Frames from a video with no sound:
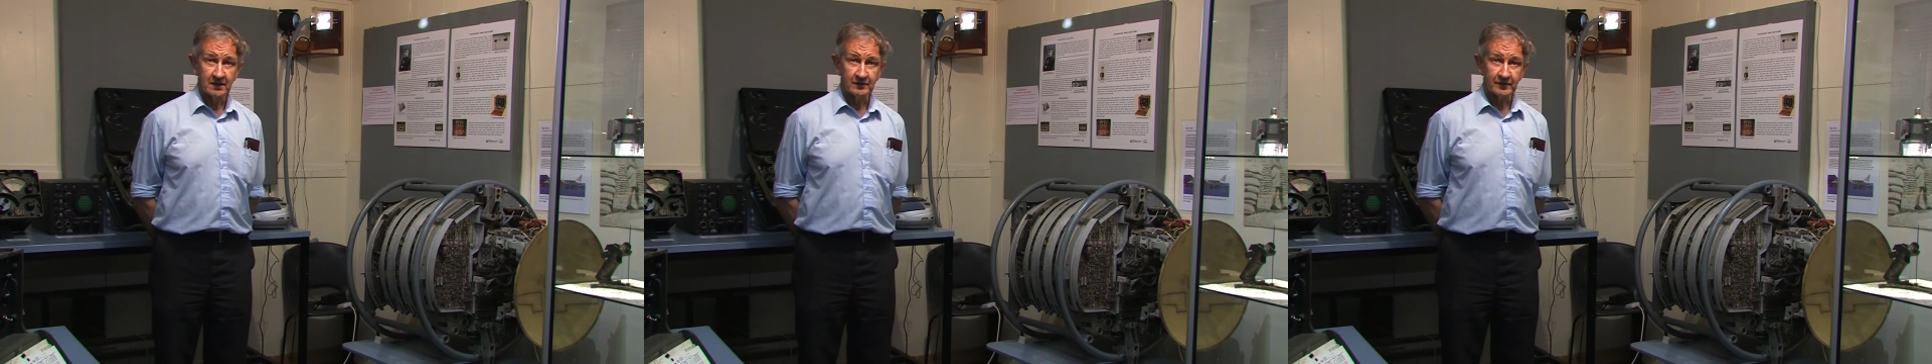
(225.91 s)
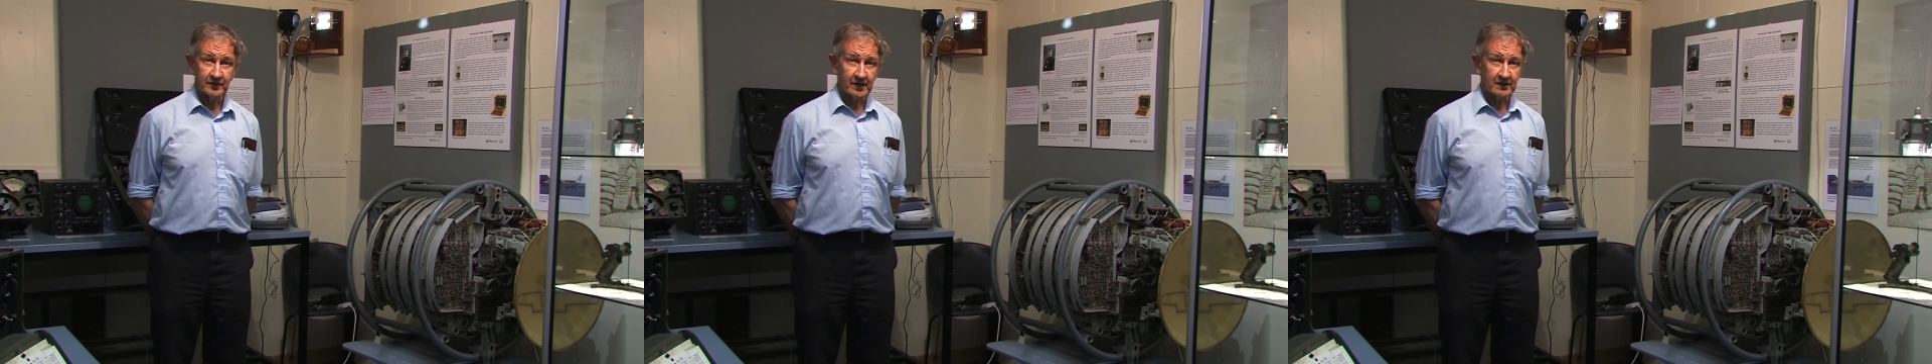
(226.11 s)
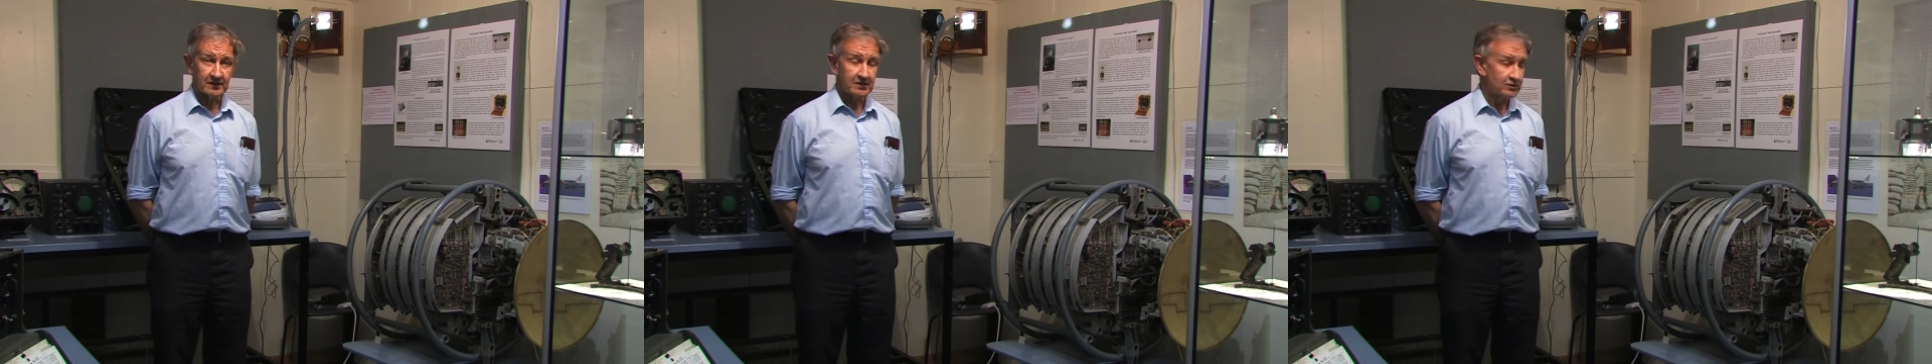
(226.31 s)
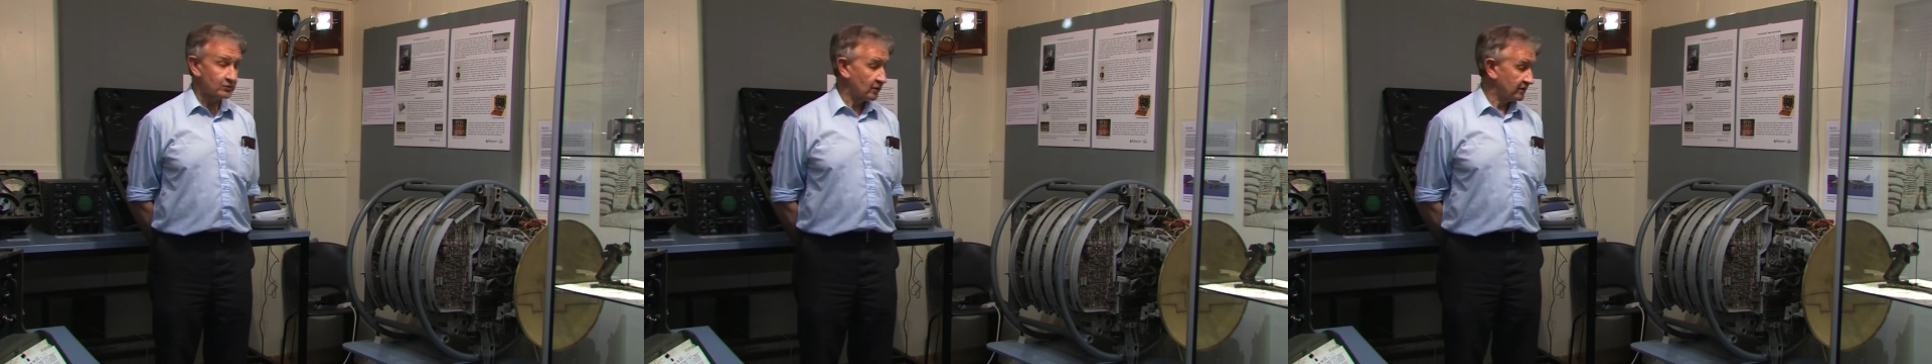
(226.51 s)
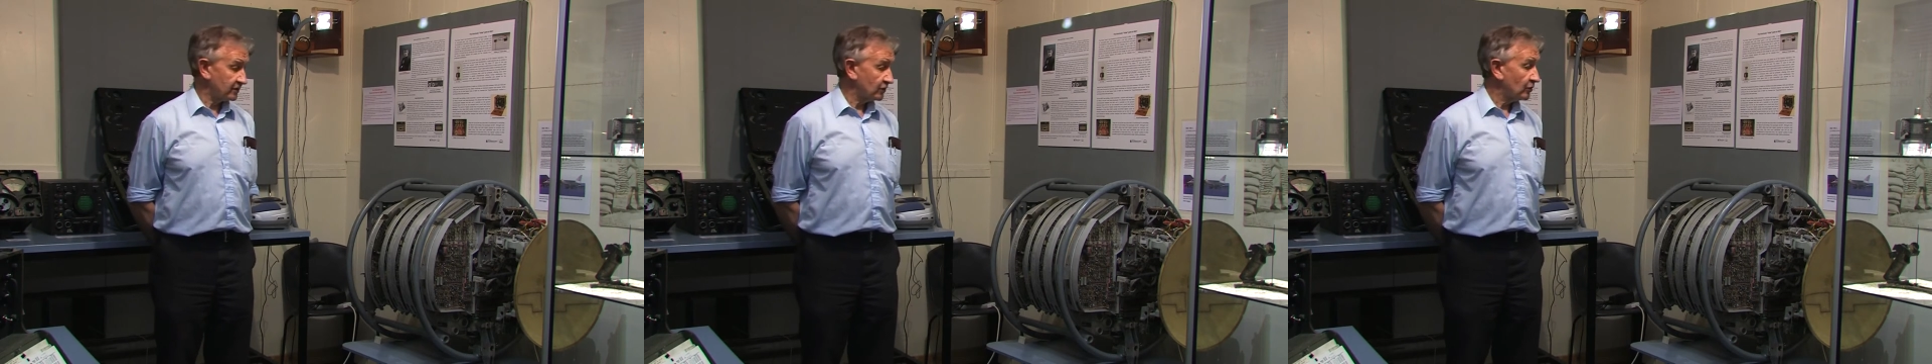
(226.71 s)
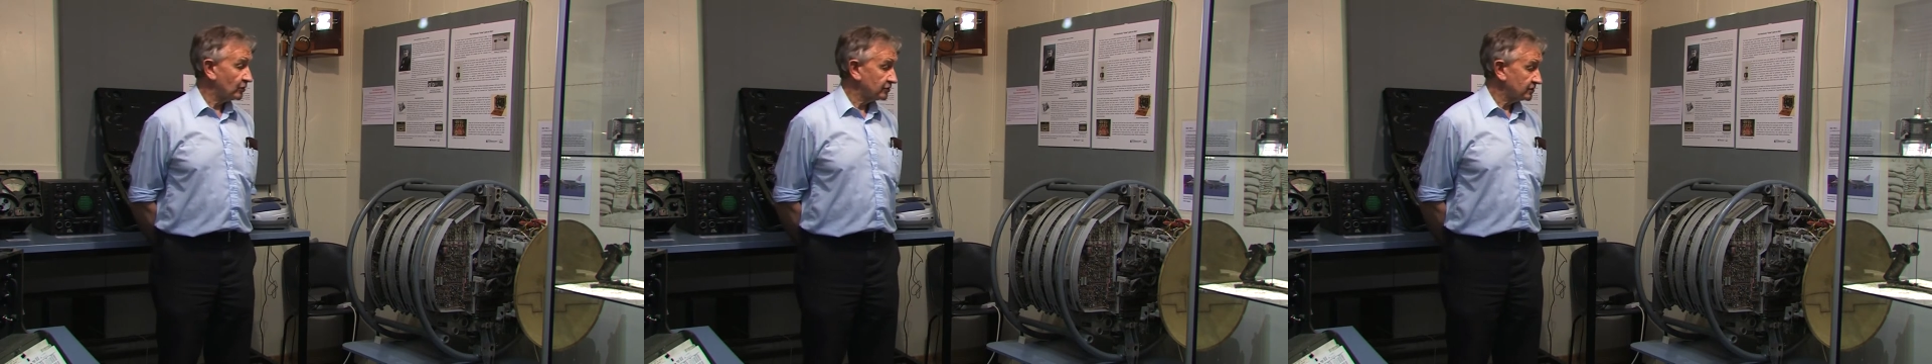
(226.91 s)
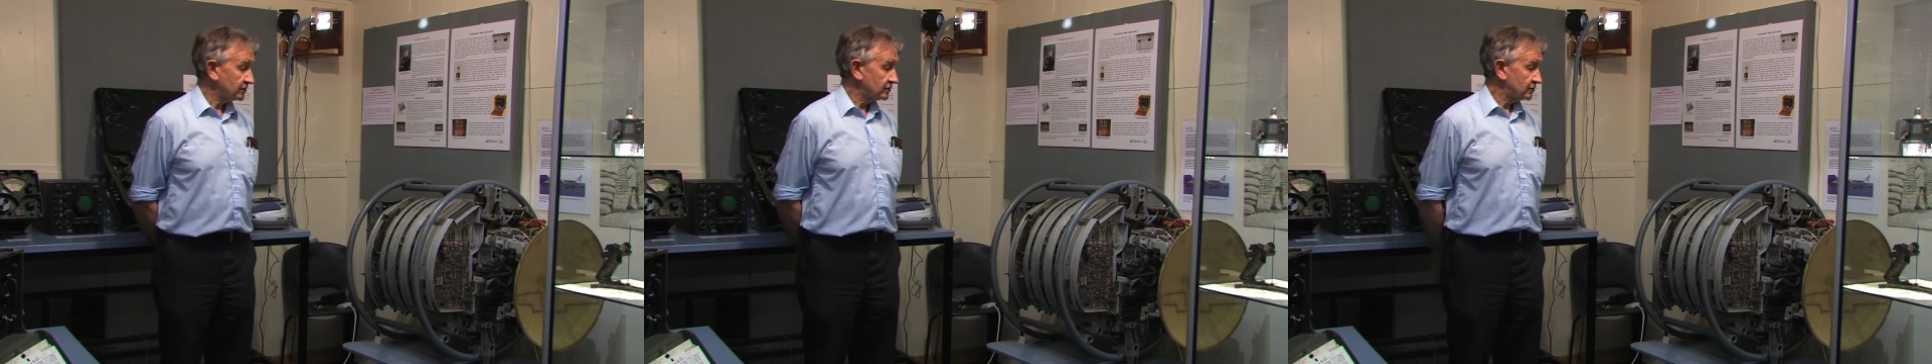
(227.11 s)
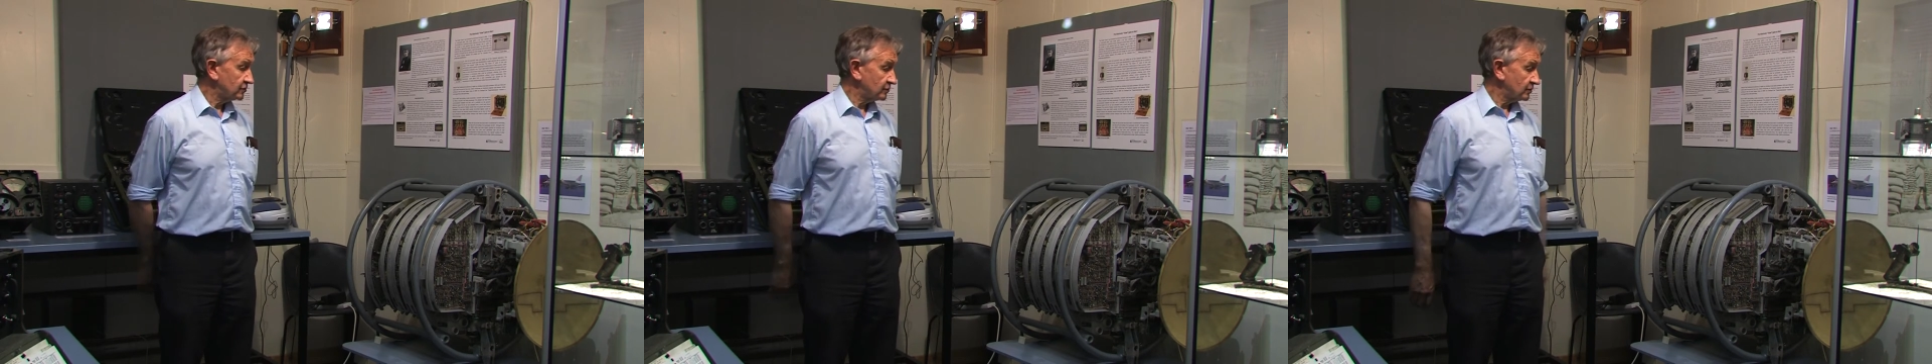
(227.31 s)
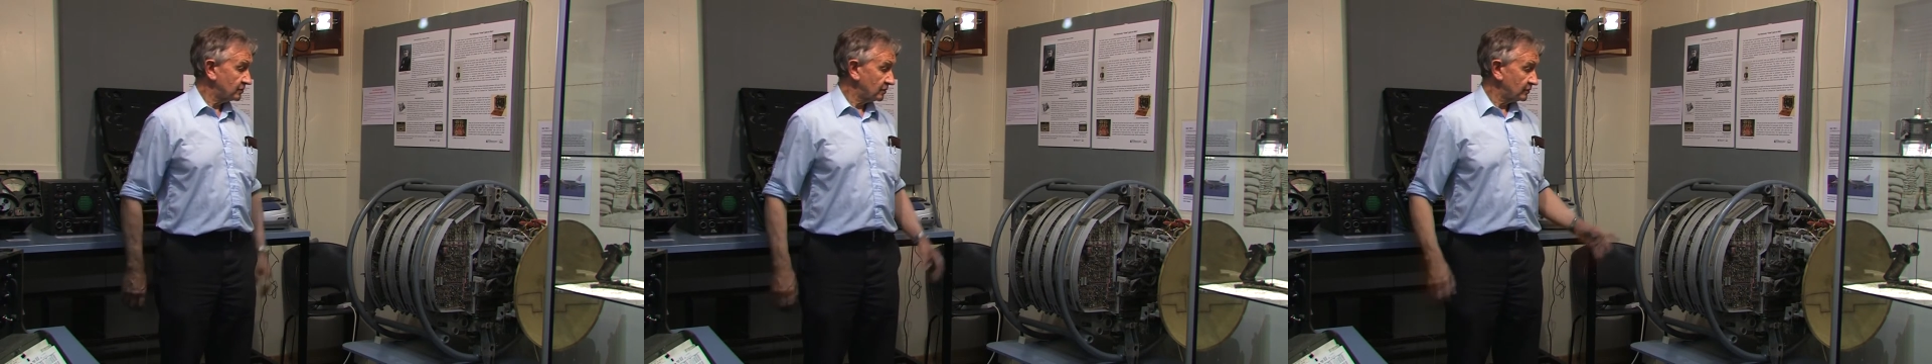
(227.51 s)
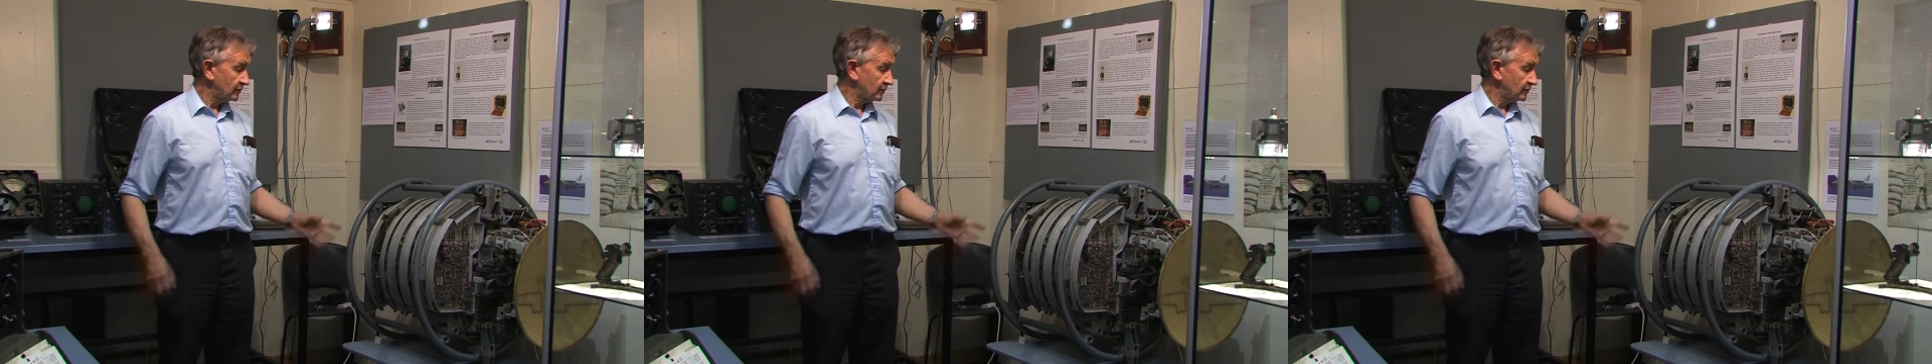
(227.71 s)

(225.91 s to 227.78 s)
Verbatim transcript: Ferranti's went on to